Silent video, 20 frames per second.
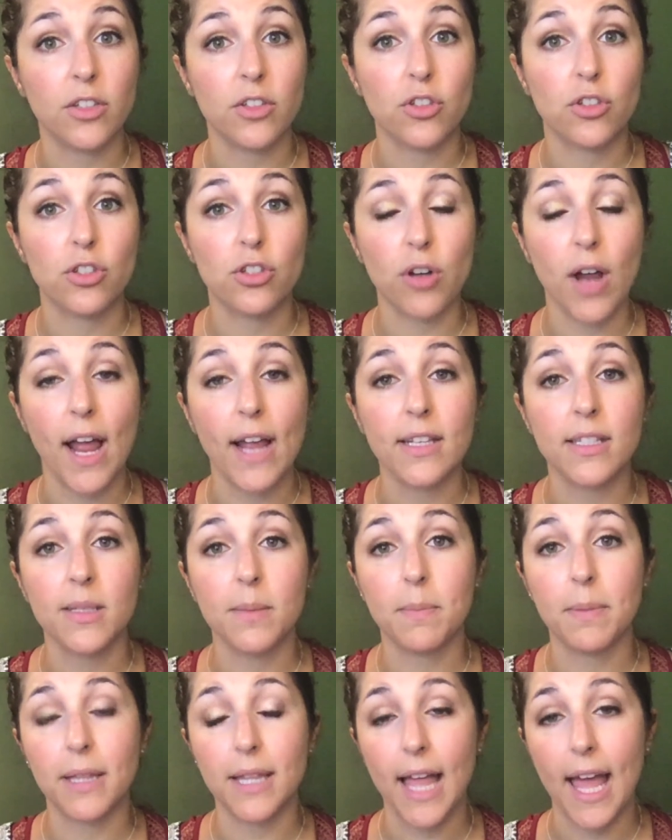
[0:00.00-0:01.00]
tried
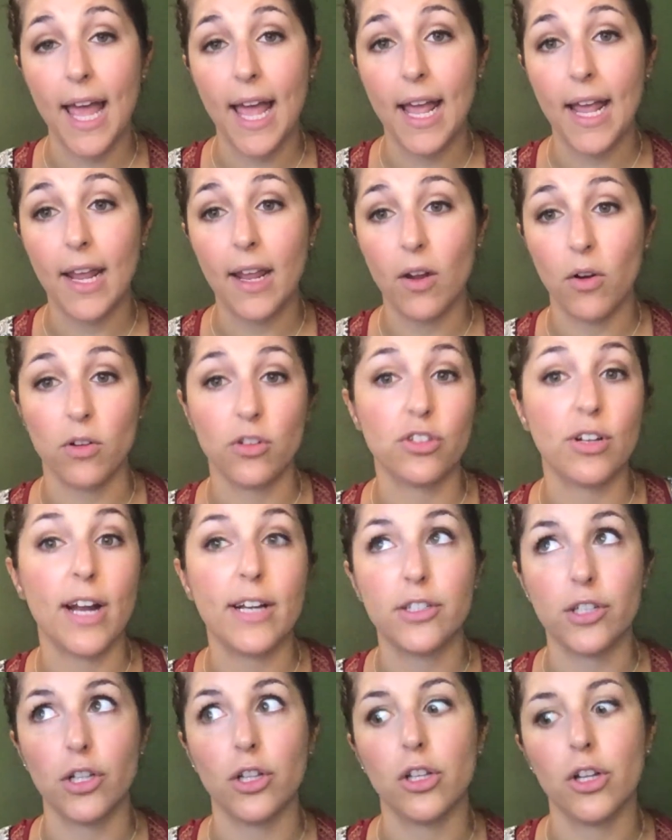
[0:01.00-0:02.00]

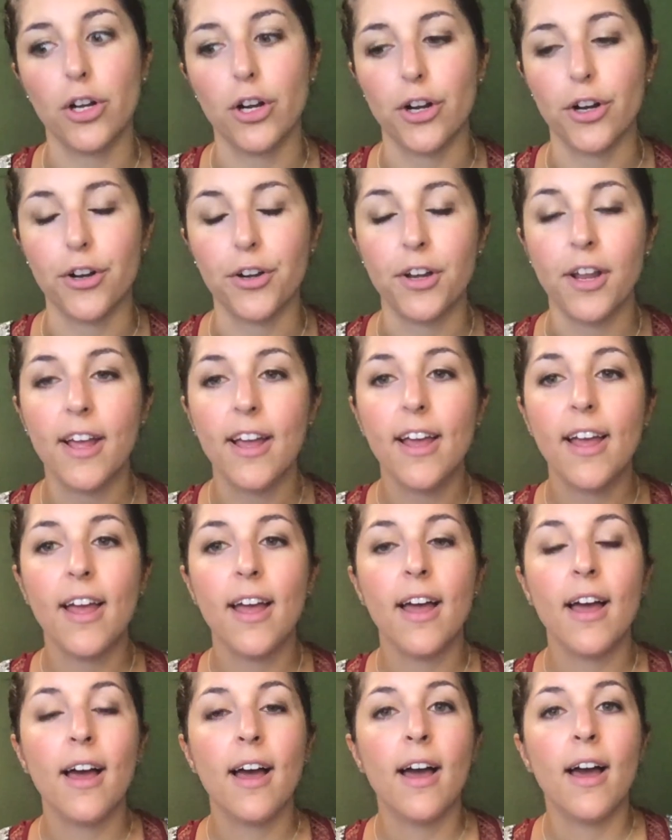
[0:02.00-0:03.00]
to learn
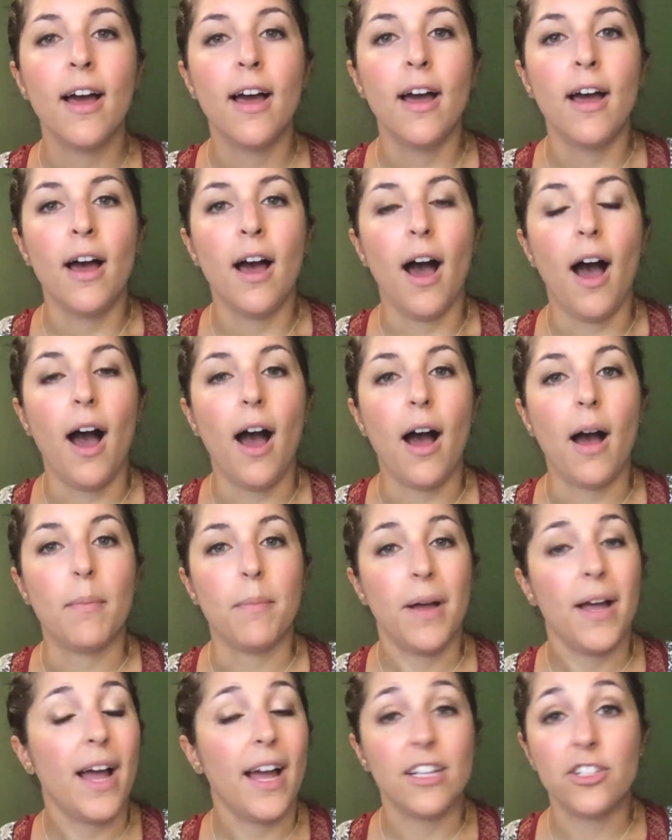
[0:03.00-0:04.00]

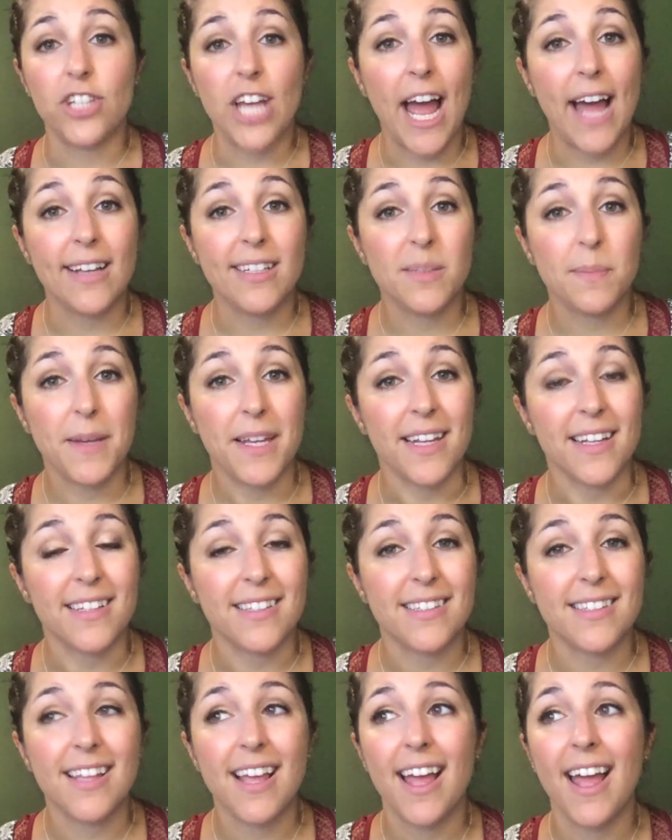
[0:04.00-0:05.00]
a jazz
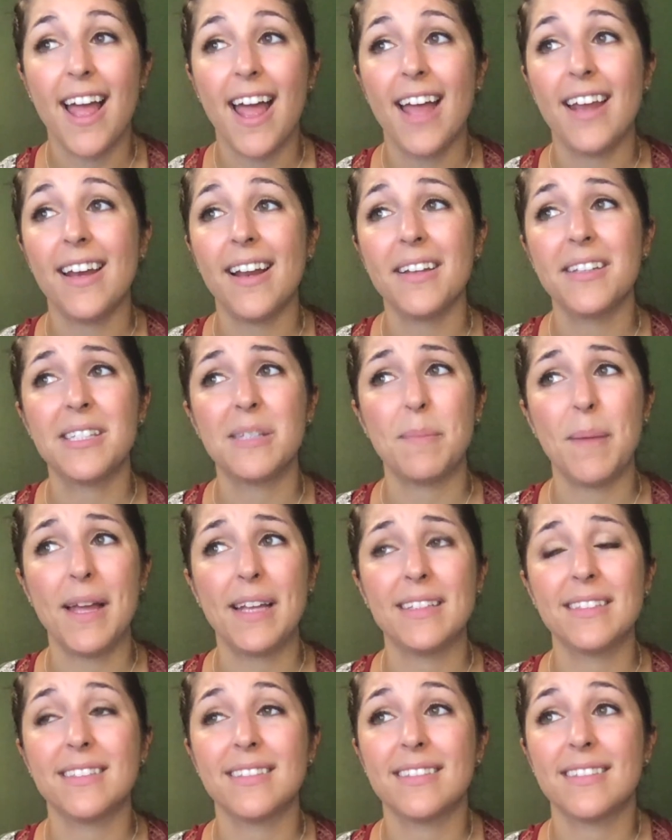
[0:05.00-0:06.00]
piece. And I
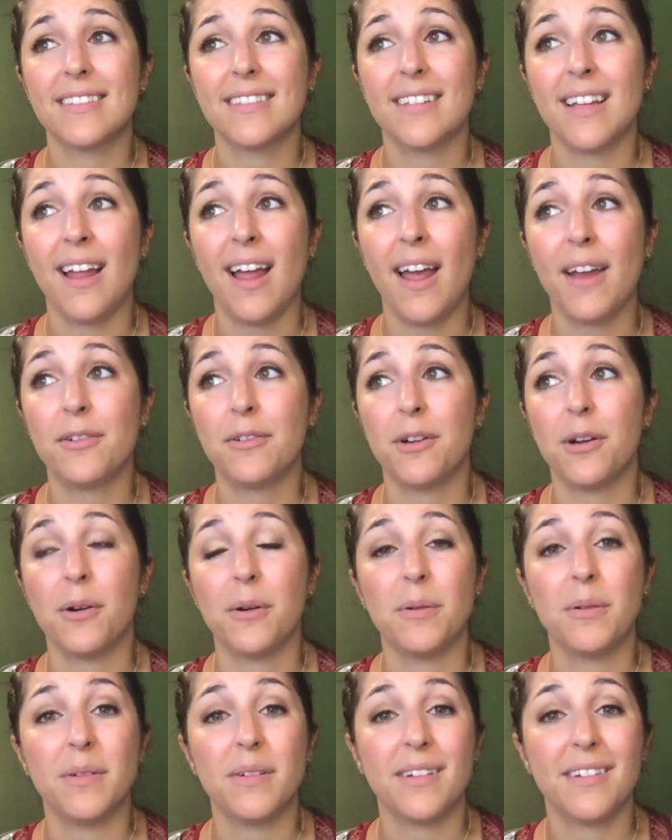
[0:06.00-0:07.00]
spent,
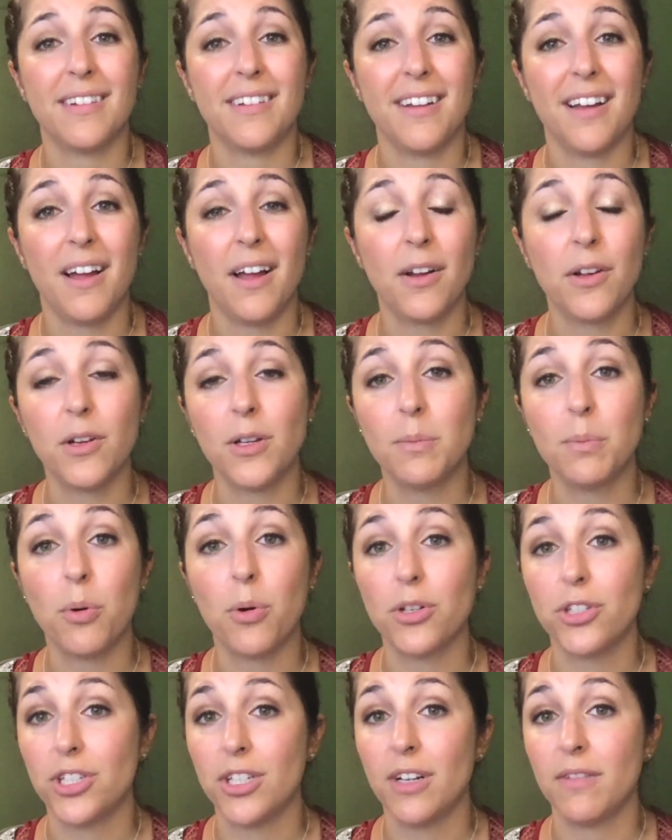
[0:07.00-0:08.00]
a good
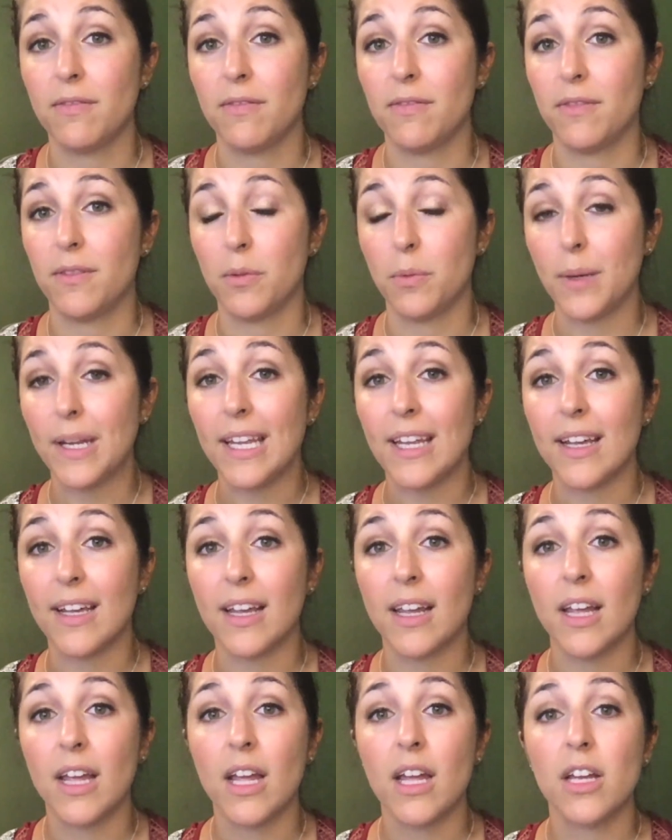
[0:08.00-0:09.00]
portion of the
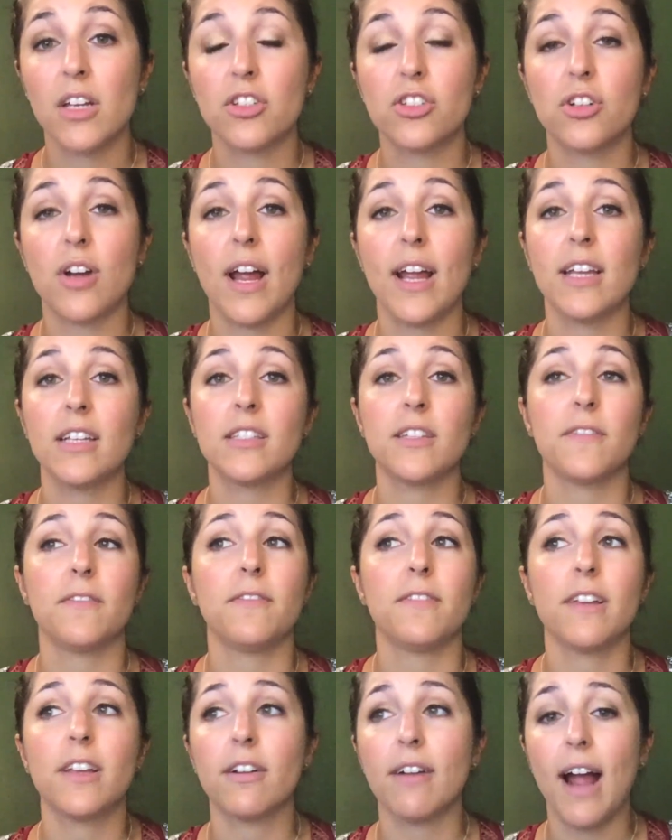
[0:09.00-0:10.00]
week trying to
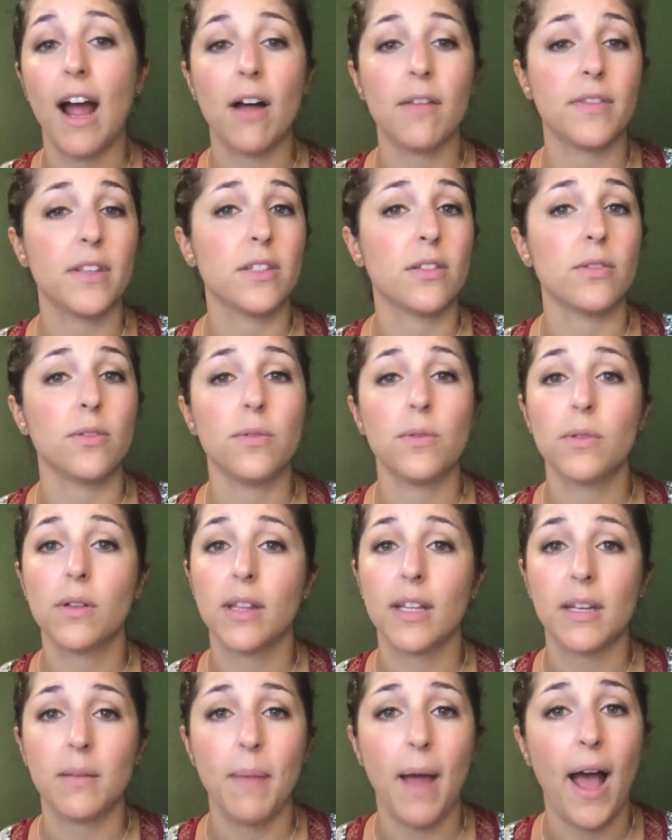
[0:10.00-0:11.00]
figure out this
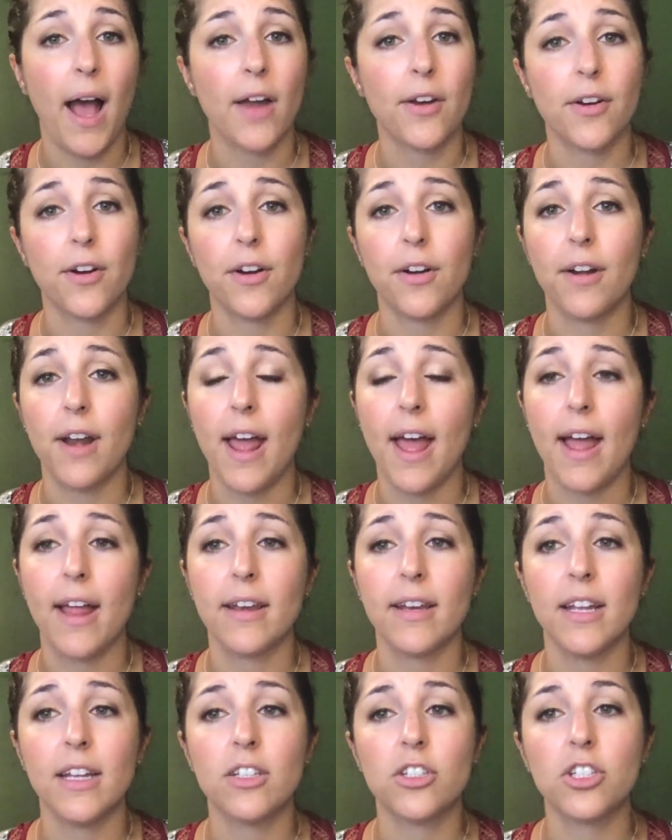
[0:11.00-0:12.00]
noodling pattern, and
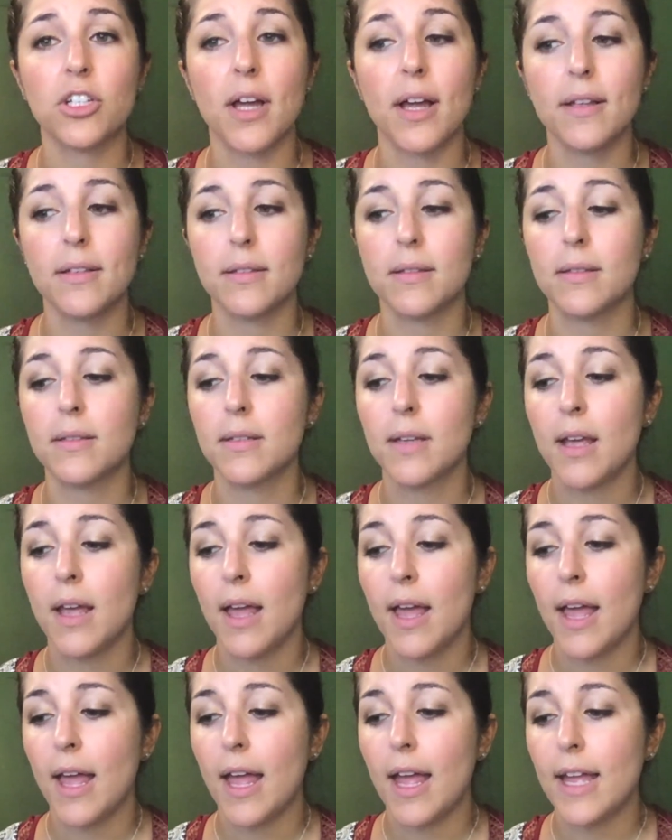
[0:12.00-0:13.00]

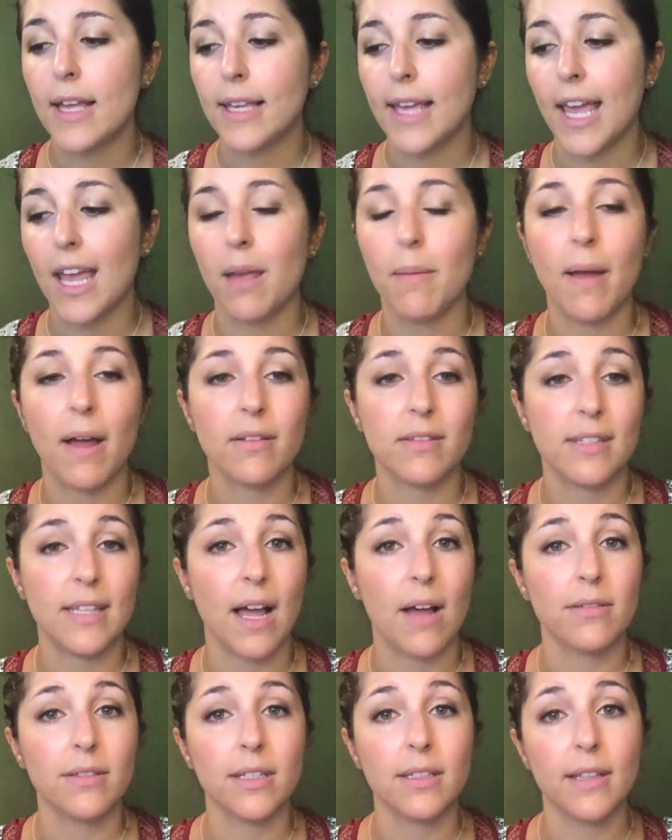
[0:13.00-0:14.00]
it came out
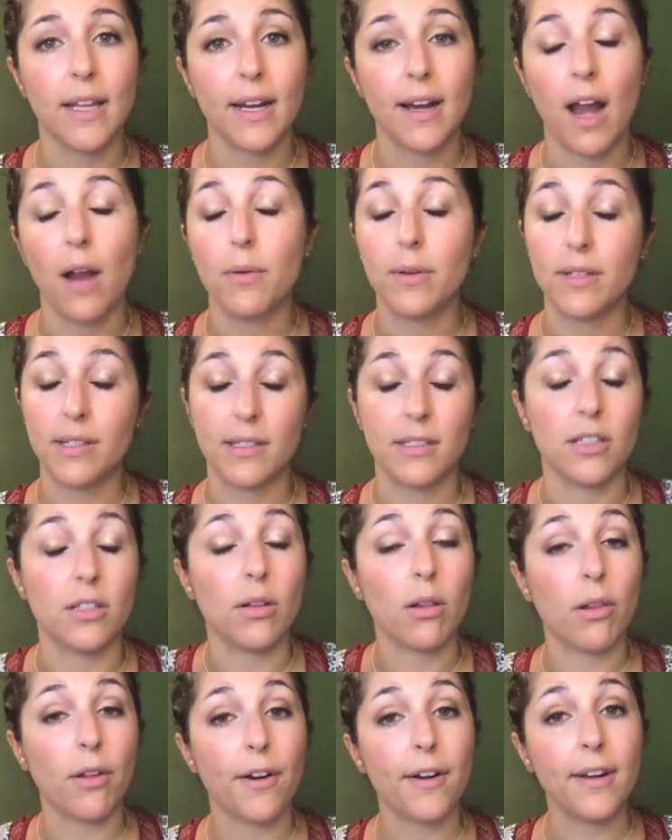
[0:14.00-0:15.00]
sounding like I was
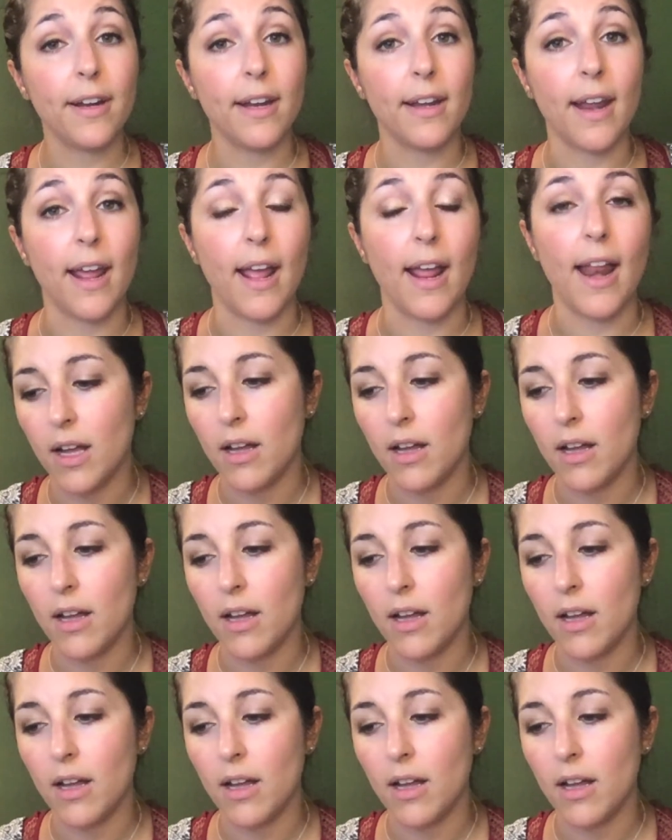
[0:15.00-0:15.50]
still learning it.